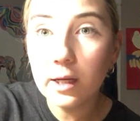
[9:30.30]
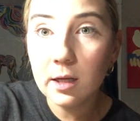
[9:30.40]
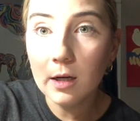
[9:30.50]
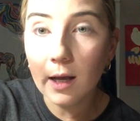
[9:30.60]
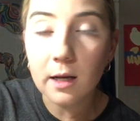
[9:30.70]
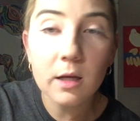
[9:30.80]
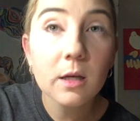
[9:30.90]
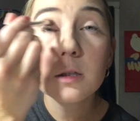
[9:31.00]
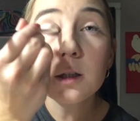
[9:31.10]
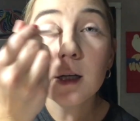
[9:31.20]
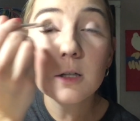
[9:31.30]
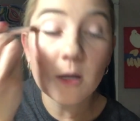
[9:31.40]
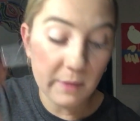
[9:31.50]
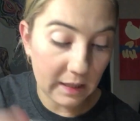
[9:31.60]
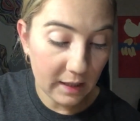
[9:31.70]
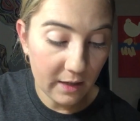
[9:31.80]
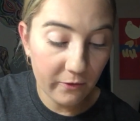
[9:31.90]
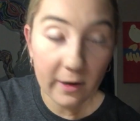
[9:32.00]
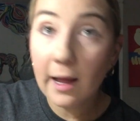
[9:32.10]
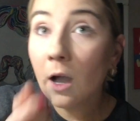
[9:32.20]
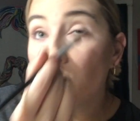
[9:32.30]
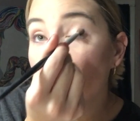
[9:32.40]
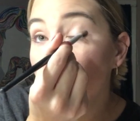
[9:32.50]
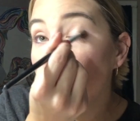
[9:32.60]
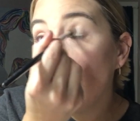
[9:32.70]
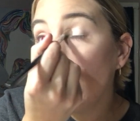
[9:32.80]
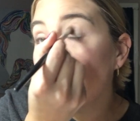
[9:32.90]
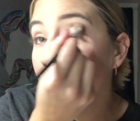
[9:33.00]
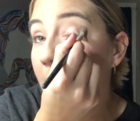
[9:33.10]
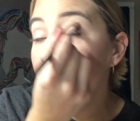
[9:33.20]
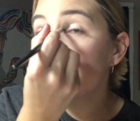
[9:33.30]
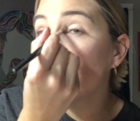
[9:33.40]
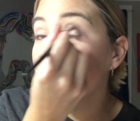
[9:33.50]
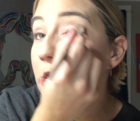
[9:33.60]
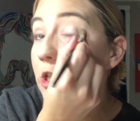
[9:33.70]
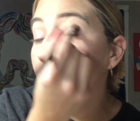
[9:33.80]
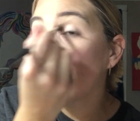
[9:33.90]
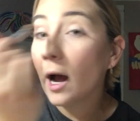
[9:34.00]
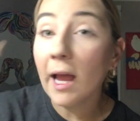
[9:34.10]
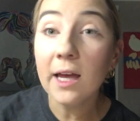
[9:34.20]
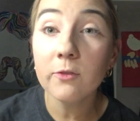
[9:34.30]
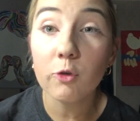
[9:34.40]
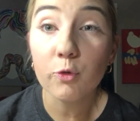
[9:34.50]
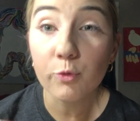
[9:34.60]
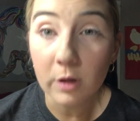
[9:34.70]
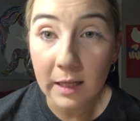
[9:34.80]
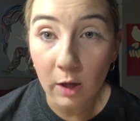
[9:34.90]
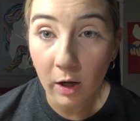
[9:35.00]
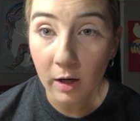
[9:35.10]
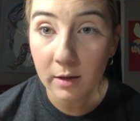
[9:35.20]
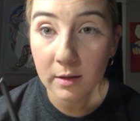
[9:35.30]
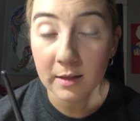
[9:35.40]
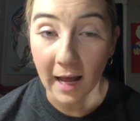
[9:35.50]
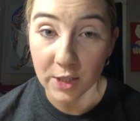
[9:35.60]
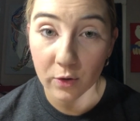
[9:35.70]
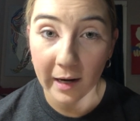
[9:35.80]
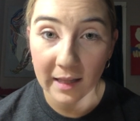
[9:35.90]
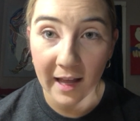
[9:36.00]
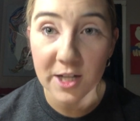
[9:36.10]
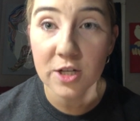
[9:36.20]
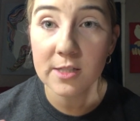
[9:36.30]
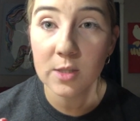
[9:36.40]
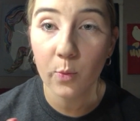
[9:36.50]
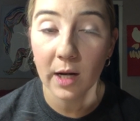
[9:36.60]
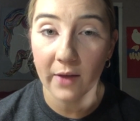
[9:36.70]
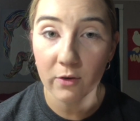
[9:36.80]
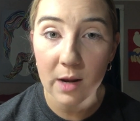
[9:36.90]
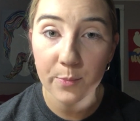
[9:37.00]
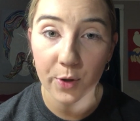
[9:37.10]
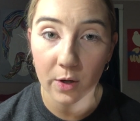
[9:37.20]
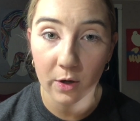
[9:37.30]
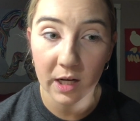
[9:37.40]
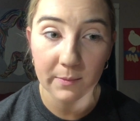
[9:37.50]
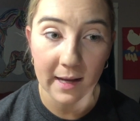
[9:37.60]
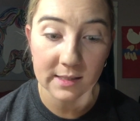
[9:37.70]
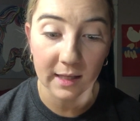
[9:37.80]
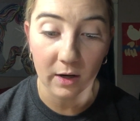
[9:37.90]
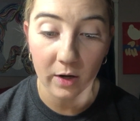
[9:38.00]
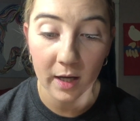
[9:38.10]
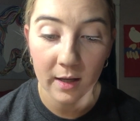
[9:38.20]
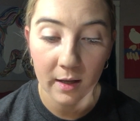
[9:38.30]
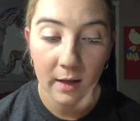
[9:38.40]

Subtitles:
God. I'm just gonna do that on my lid for now. And here's my issue. I have really long natural eyelashes, so whenever I put on mascara,